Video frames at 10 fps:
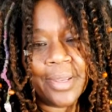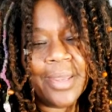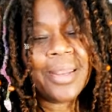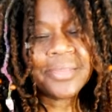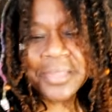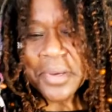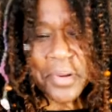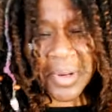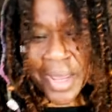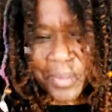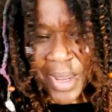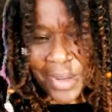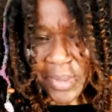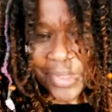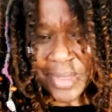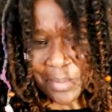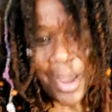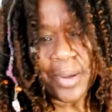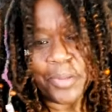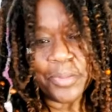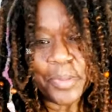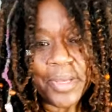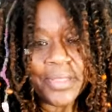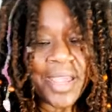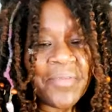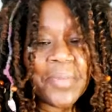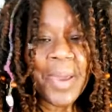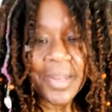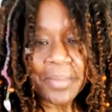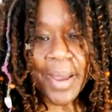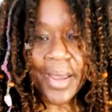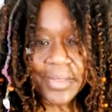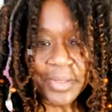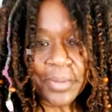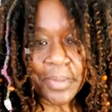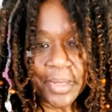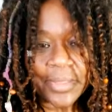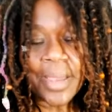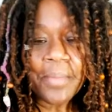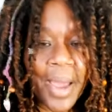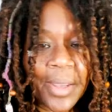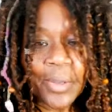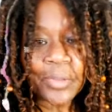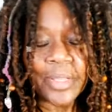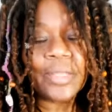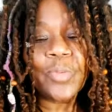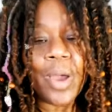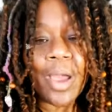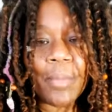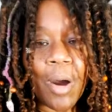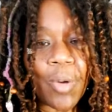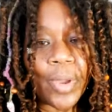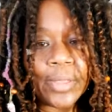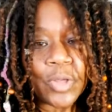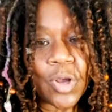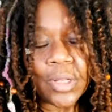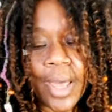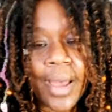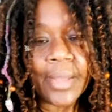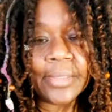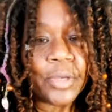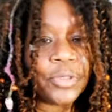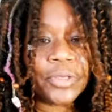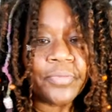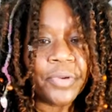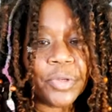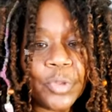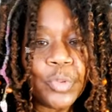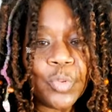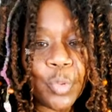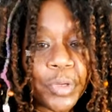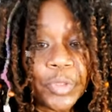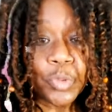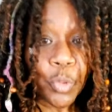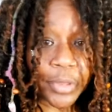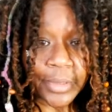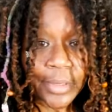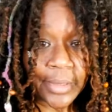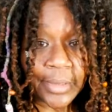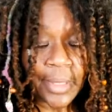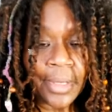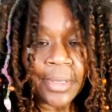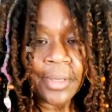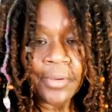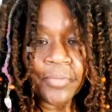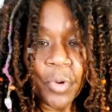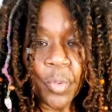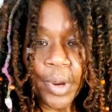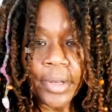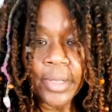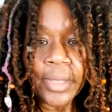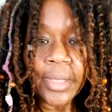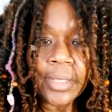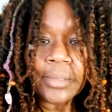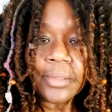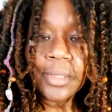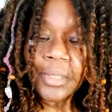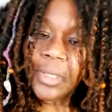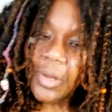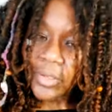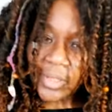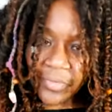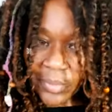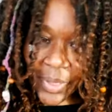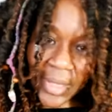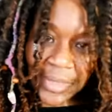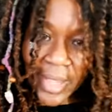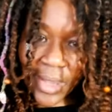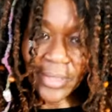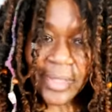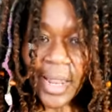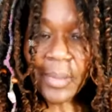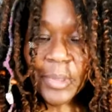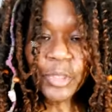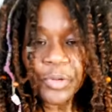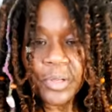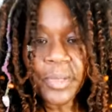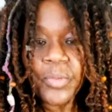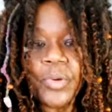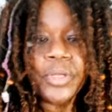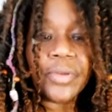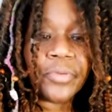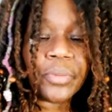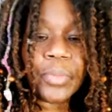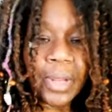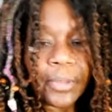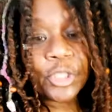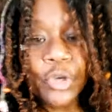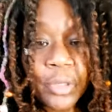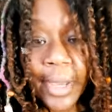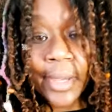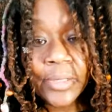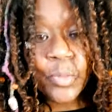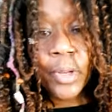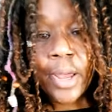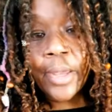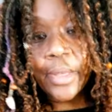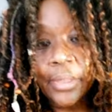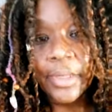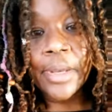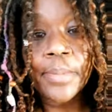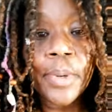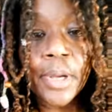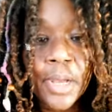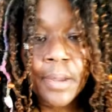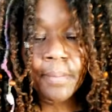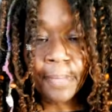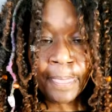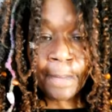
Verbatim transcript: And I still don't like buying beads at Michael's because everybody buys their beads at Michael's. That's why I'm always online searching for new resources for where to get, you know, different beads at because I like my jewelry to be real different. But I'm going to show you guys what I ended up um,